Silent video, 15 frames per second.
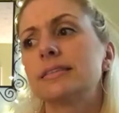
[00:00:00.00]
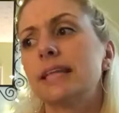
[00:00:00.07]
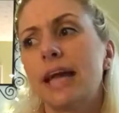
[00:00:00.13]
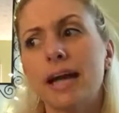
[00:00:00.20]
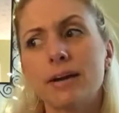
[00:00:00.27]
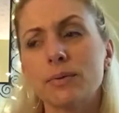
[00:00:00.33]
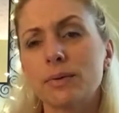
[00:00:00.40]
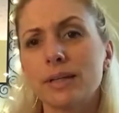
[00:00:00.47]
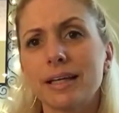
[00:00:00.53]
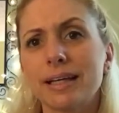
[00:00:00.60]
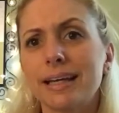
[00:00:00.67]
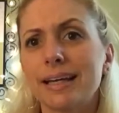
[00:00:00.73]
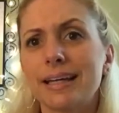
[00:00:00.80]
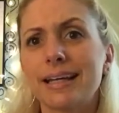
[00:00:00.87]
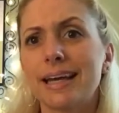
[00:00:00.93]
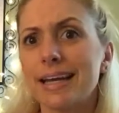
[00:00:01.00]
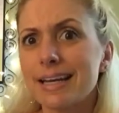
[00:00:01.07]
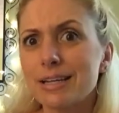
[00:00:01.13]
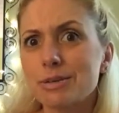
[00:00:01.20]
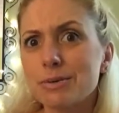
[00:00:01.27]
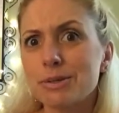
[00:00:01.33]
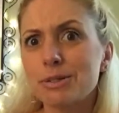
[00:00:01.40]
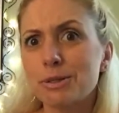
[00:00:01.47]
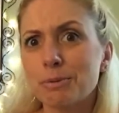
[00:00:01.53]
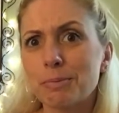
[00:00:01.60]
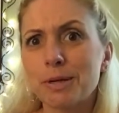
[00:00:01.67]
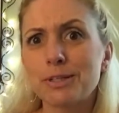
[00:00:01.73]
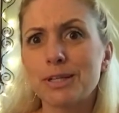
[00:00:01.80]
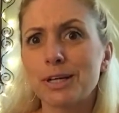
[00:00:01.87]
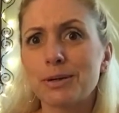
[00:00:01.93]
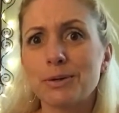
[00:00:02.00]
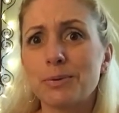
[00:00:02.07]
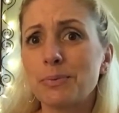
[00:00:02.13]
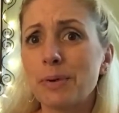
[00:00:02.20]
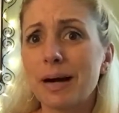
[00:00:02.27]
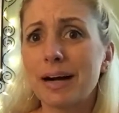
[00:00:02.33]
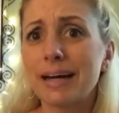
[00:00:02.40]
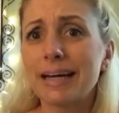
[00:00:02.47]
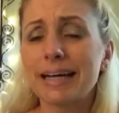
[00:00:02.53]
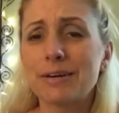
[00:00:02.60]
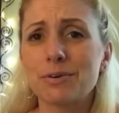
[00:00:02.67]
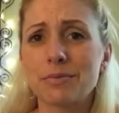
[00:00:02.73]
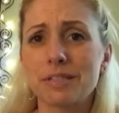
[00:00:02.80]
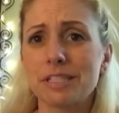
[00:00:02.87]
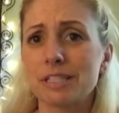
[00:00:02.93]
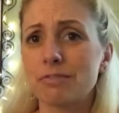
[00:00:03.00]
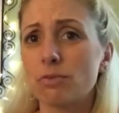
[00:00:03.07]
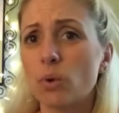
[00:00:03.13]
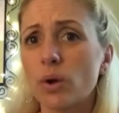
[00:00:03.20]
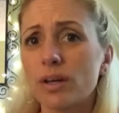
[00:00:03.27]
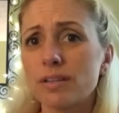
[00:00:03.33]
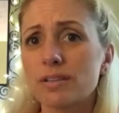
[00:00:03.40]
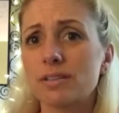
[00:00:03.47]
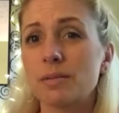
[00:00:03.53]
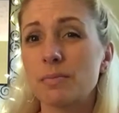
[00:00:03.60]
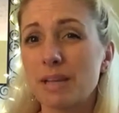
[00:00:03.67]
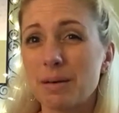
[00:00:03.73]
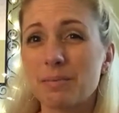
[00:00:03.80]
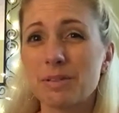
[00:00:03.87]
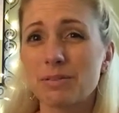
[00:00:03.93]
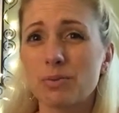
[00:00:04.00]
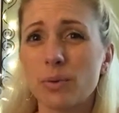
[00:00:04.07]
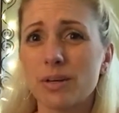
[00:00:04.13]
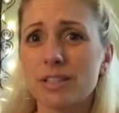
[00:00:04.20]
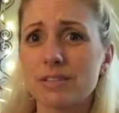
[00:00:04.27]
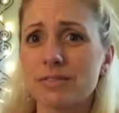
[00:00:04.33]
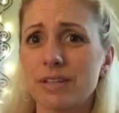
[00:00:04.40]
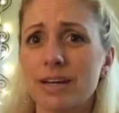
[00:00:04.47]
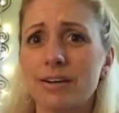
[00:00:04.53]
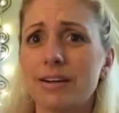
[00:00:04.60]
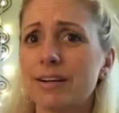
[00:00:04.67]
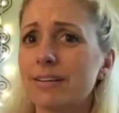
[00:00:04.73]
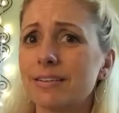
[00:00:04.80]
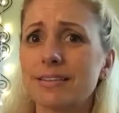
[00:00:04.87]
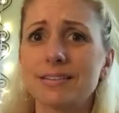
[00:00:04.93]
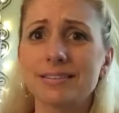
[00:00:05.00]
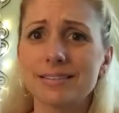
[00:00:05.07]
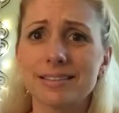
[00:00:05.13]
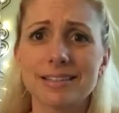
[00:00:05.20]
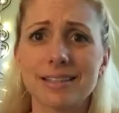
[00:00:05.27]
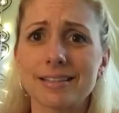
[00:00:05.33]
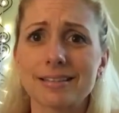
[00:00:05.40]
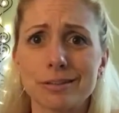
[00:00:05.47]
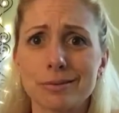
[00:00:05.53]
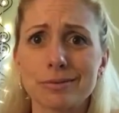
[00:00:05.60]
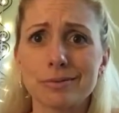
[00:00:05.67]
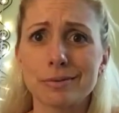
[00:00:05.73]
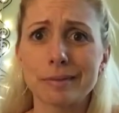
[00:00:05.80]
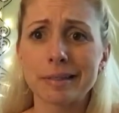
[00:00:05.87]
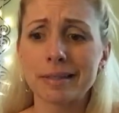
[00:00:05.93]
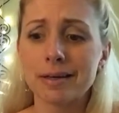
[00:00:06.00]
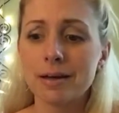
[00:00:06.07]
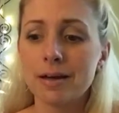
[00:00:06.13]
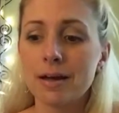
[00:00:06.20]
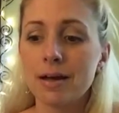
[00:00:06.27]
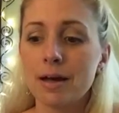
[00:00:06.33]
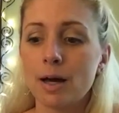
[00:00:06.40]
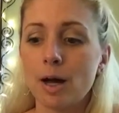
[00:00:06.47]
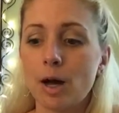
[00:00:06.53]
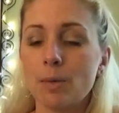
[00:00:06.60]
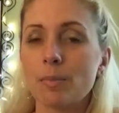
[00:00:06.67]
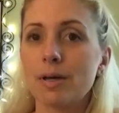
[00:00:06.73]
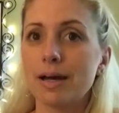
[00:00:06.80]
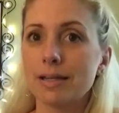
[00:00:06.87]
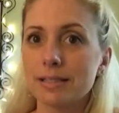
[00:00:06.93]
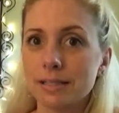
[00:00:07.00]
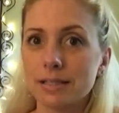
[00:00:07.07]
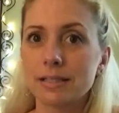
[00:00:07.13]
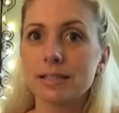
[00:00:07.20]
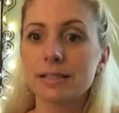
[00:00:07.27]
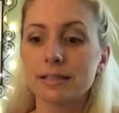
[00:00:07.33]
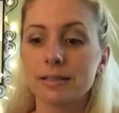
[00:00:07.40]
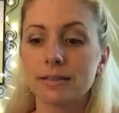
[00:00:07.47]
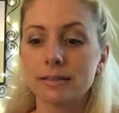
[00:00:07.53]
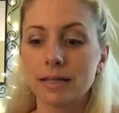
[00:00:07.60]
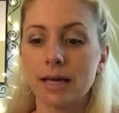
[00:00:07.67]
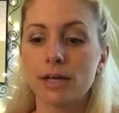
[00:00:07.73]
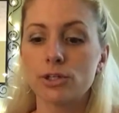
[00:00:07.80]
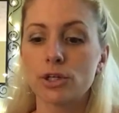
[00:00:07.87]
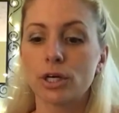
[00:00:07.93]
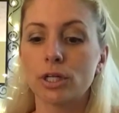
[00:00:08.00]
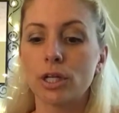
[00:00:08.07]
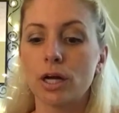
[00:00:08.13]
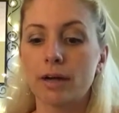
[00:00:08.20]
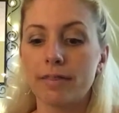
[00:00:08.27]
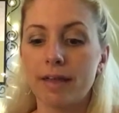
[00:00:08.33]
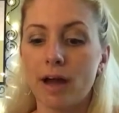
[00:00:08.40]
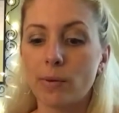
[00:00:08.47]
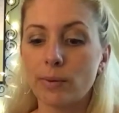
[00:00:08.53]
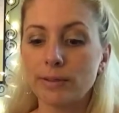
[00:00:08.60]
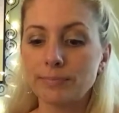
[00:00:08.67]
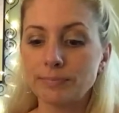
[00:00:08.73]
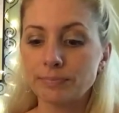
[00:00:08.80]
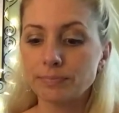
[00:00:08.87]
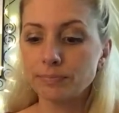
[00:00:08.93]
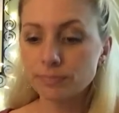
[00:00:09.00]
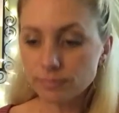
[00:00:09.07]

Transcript: Can't really get into it too much. I don't know why. I don't know if it's the voice. Sometimes the voice of a narrator just doesn't do it for me. But I still need to kind of chug along at that one.